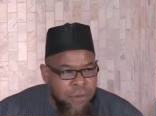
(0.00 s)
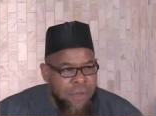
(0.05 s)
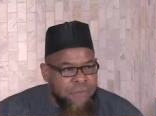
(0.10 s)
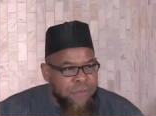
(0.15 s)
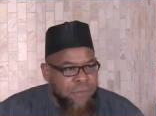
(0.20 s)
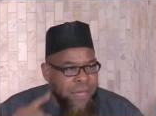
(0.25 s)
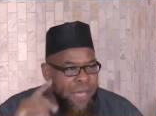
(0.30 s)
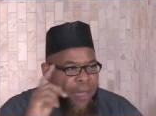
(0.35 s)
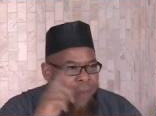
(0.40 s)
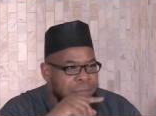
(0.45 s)

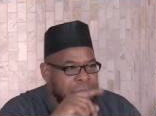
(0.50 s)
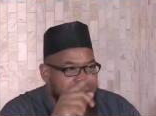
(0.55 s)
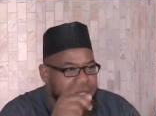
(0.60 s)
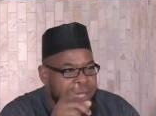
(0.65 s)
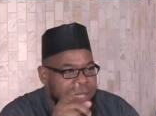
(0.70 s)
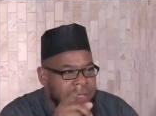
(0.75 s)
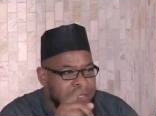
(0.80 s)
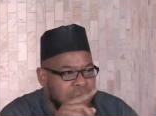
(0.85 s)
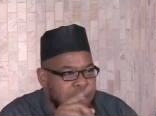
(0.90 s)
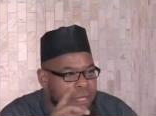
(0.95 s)
Prophet Muhammad
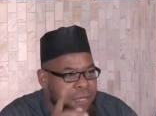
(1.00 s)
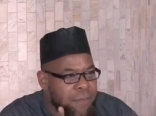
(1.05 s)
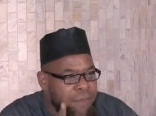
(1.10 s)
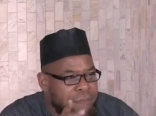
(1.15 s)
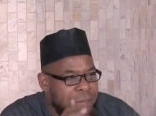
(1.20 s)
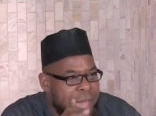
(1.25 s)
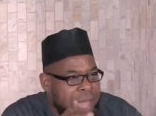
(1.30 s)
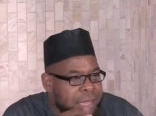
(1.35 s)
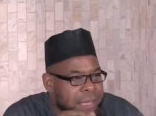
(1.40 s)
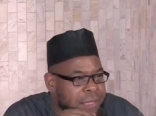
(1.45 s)
said to the
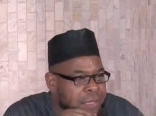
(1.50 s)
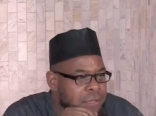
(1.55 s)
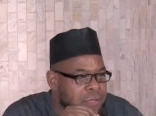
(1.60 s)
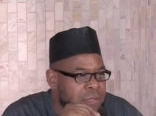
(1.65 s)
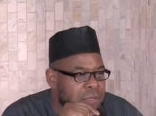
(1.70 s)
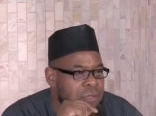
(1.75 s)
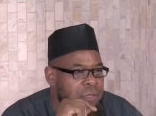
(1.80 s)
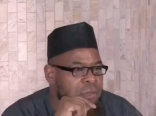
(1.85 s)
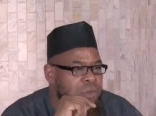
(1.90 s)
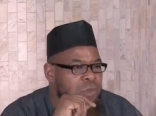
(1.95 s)

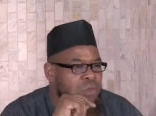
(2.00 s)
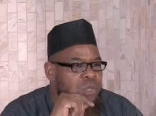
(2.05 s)
companions,